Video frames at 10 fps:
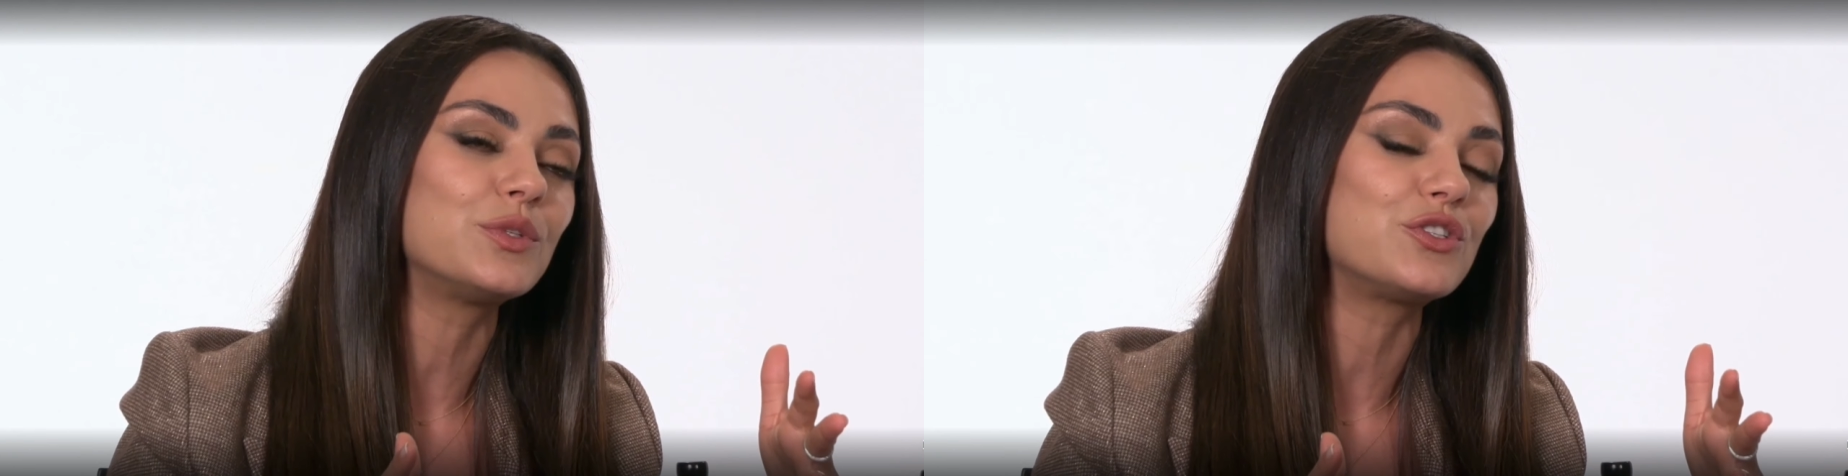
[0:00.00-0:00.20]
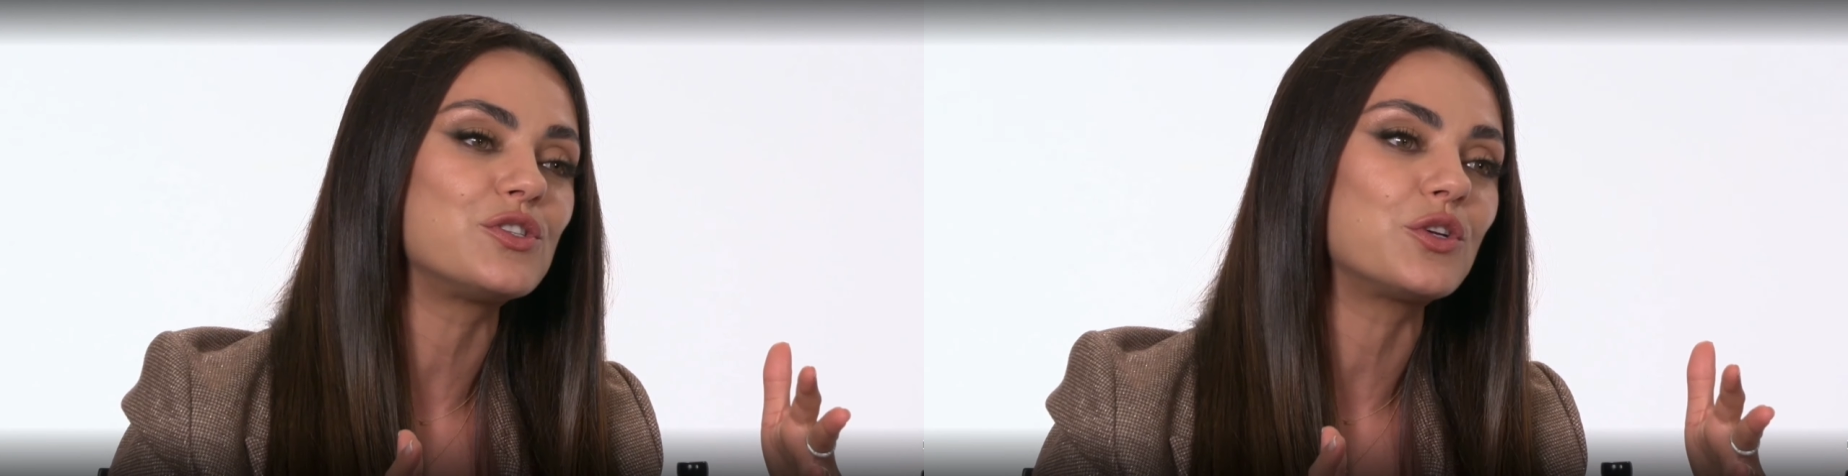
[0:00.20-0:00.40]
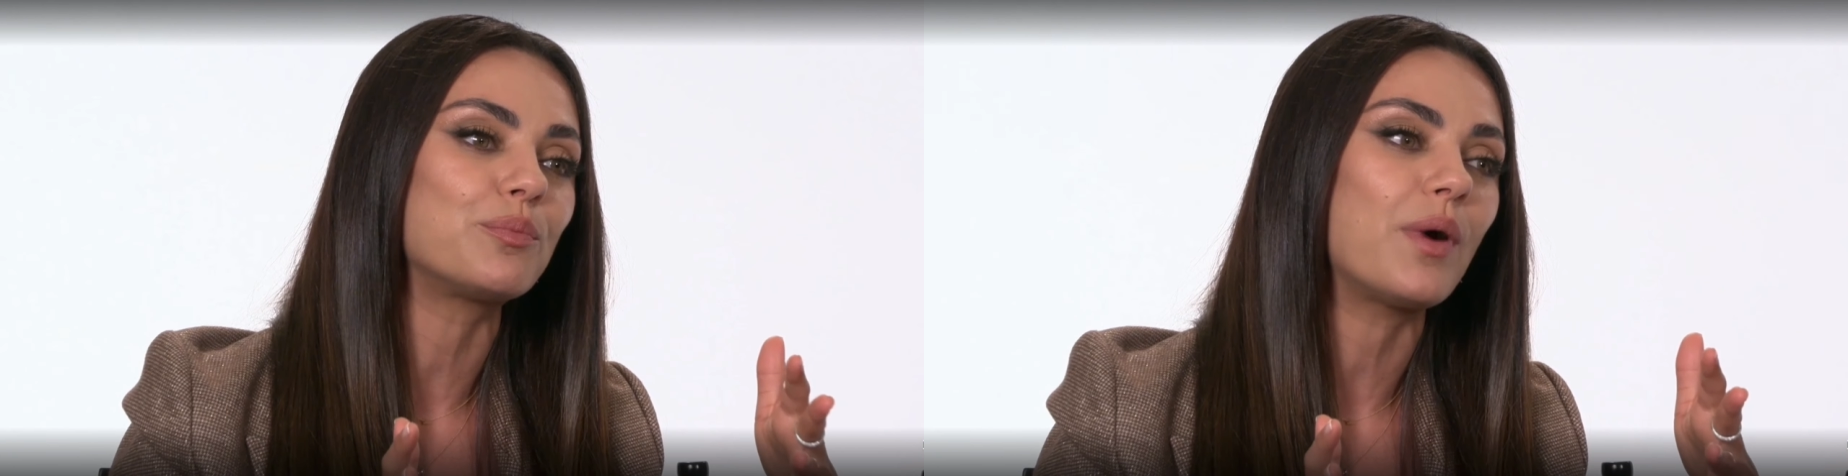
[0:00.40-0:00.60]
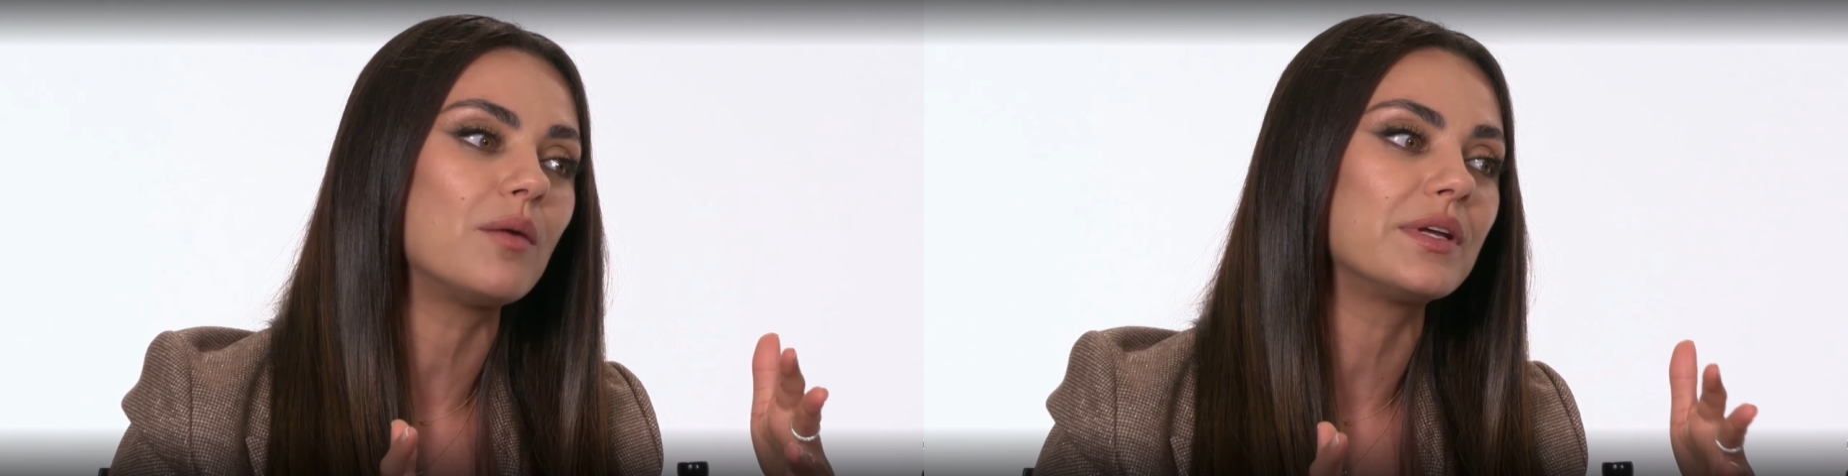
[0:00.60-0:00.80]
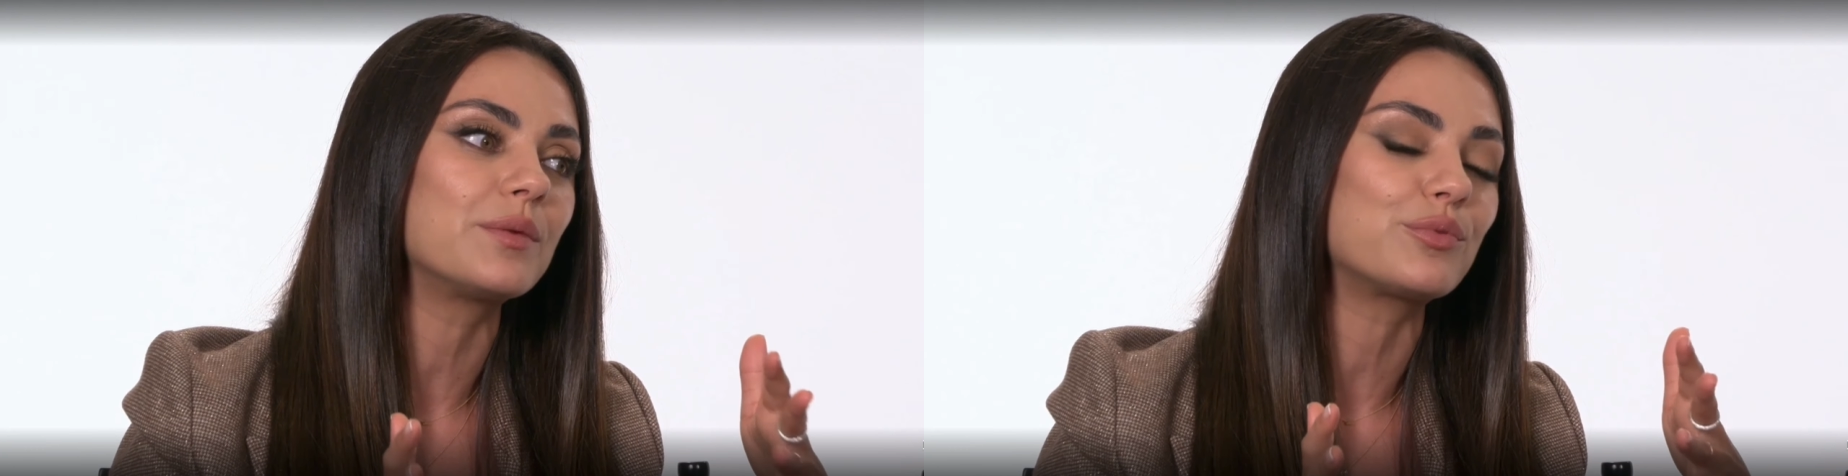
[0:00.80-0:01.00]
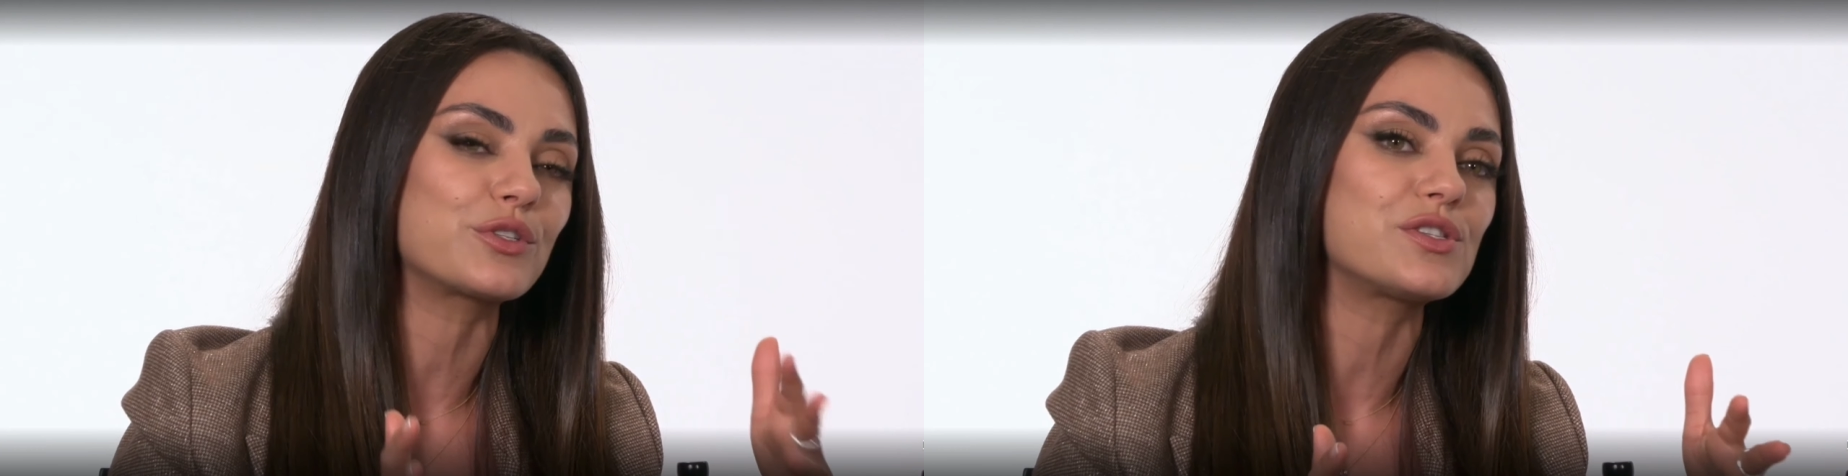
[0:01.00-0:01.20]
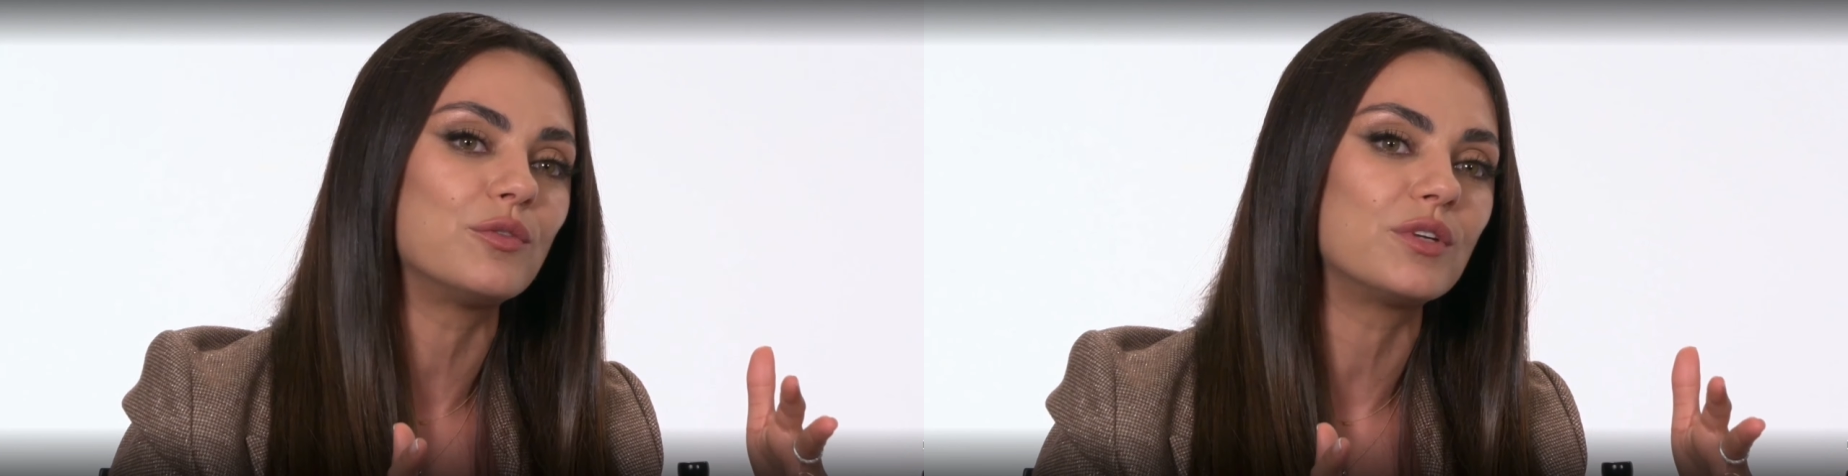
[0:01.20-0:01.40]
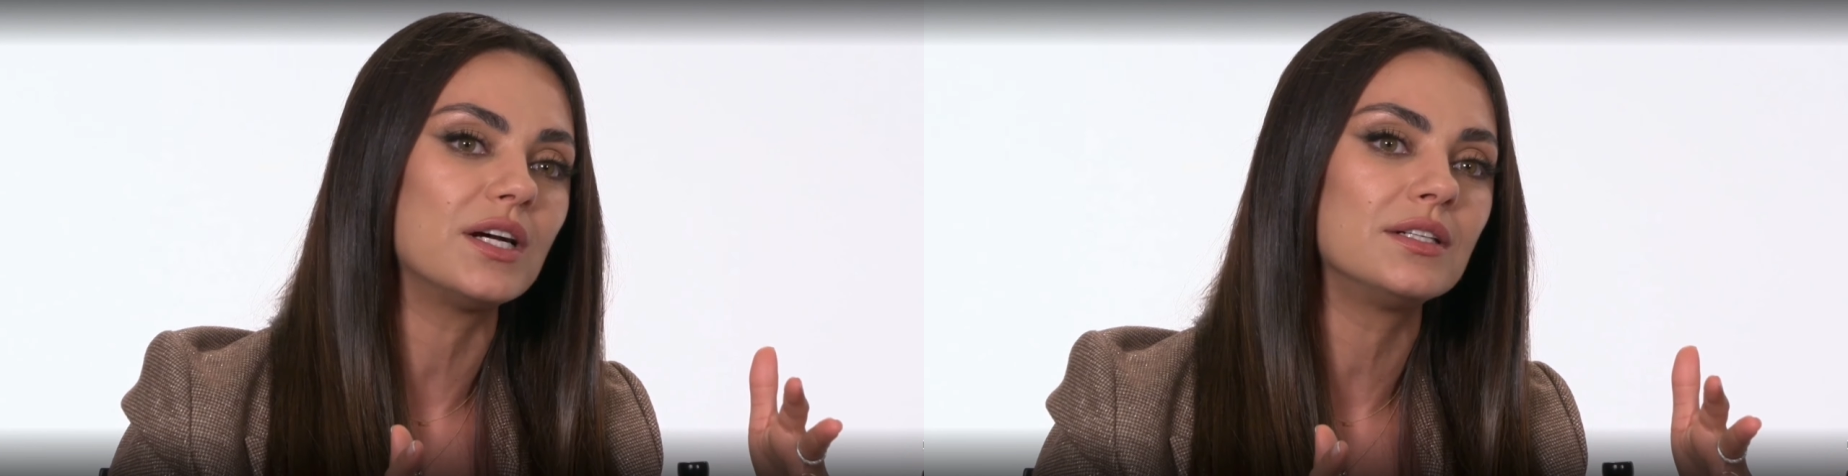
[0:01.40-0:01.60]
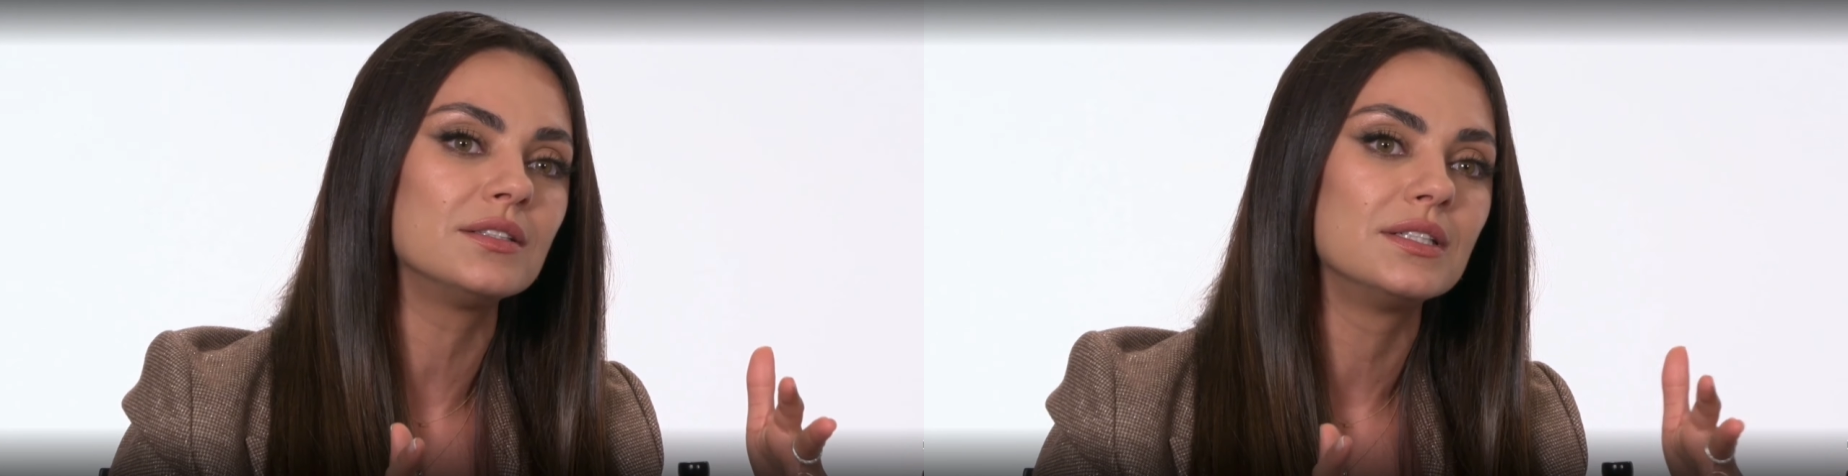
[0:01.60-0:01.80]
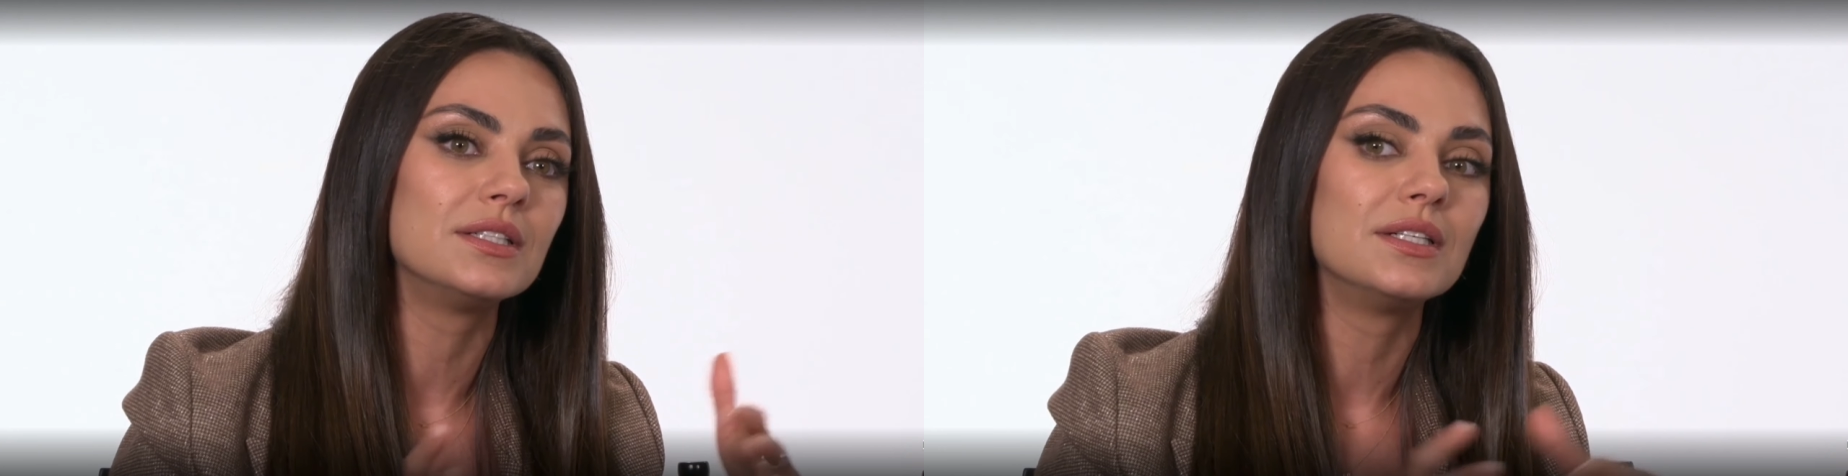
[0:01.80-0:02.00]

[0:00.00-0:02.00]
which is your public persona,